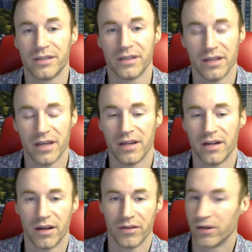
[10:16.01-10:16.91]
and then
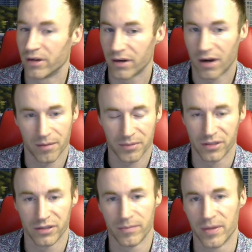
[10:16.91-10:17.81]
other
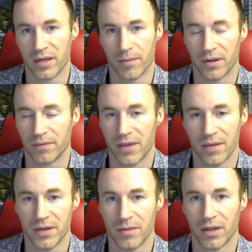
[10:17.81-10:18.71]
options may
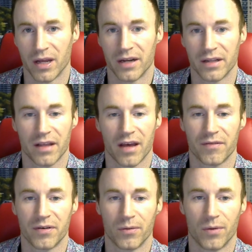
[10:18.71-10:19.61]
be applied
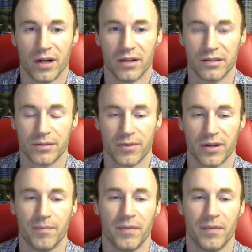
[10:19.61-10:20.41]
after a while as well.